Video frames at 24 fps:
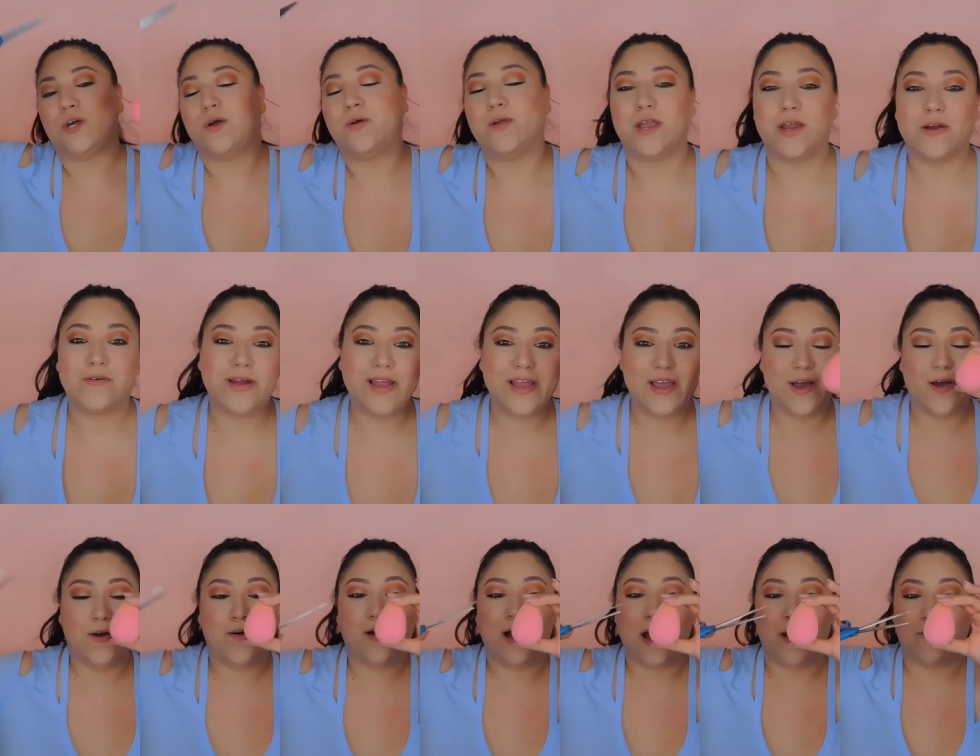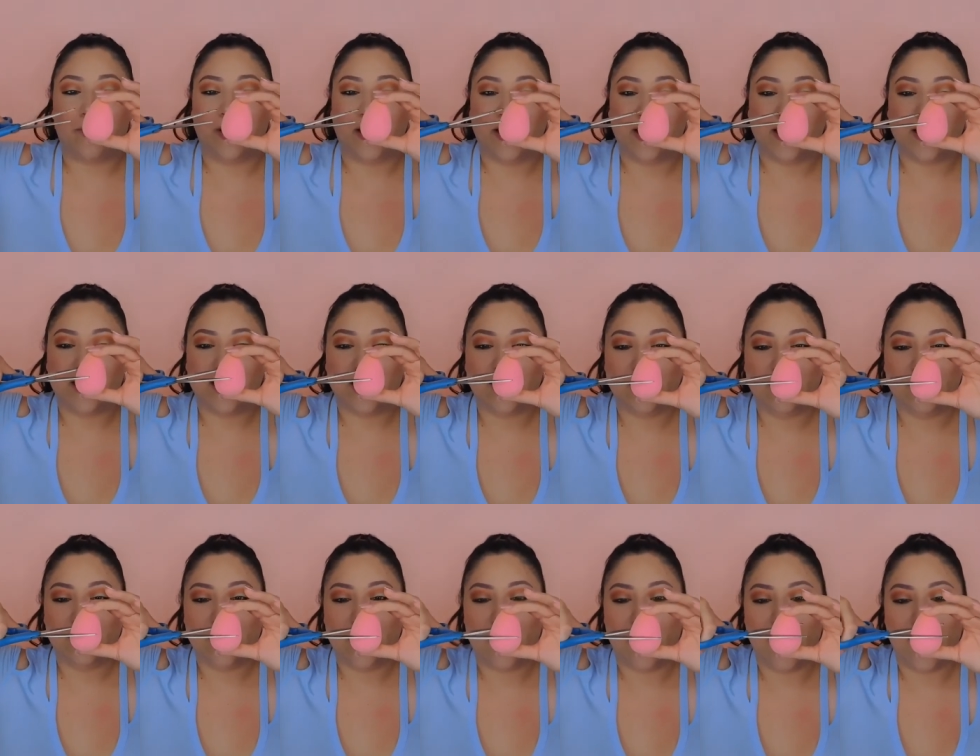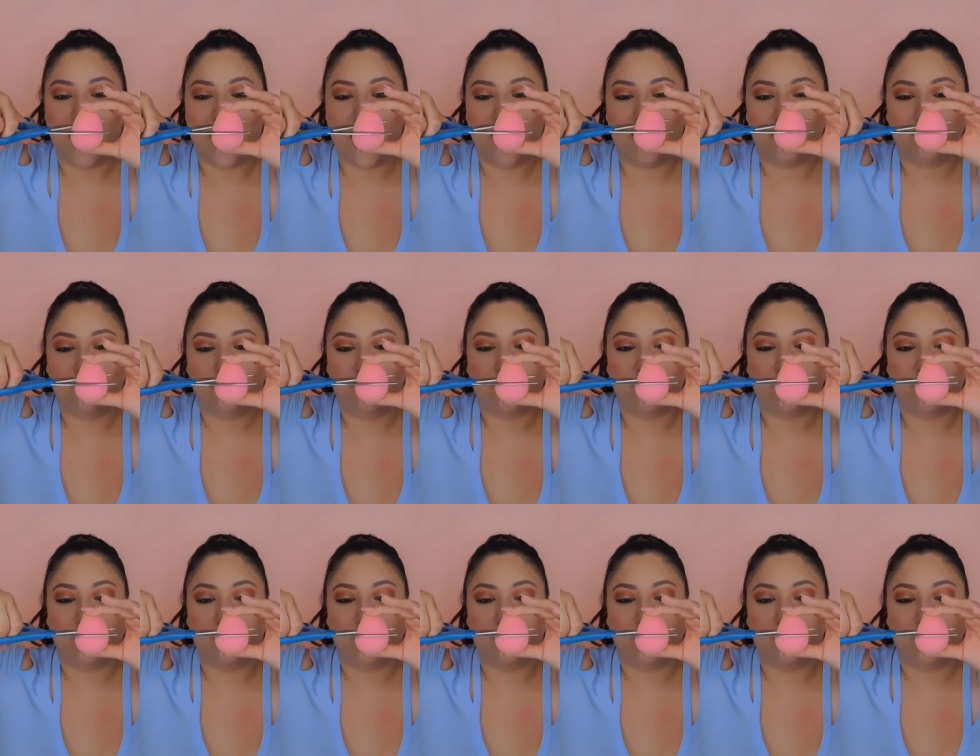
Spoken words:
here I go. I'm going to cut it in half.